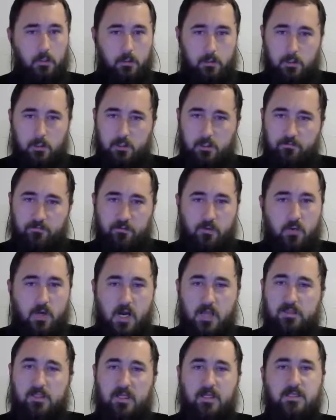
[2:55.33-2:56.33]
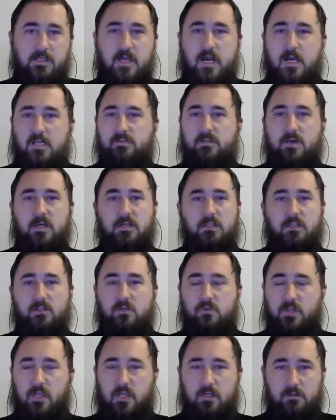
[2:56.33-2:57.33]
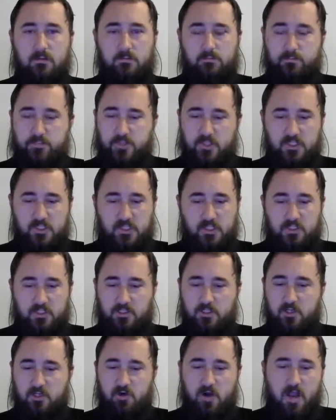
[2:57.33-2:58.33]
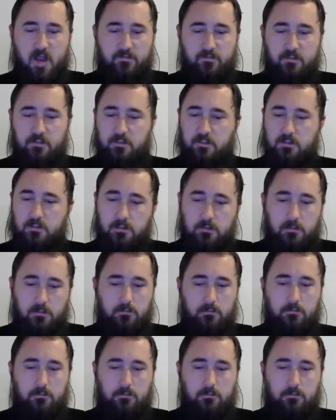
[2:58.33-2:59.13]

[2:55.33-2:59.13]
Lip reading: If you got that text message with that particularly crafted